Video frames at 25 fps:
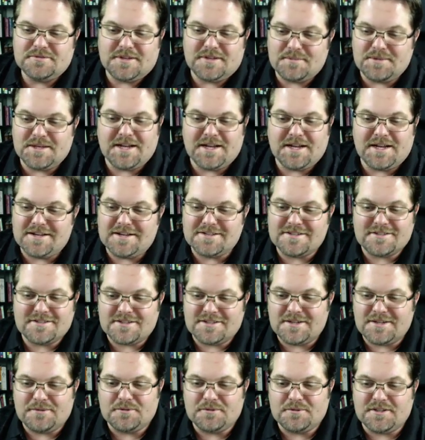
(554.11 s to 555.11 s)
I mean,
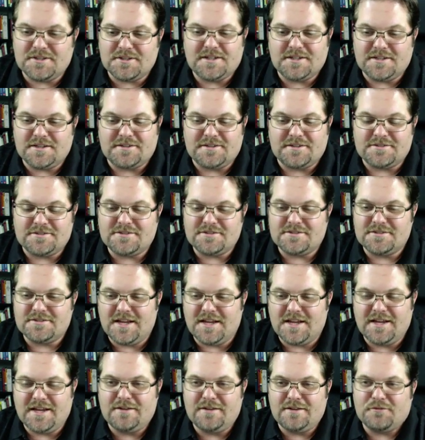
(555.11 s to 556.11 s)
honestly, it really does.
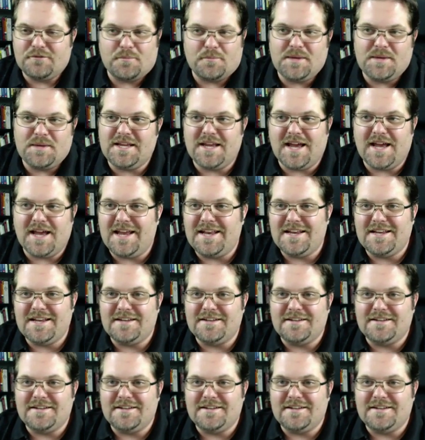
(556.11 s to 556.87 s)
And for me, I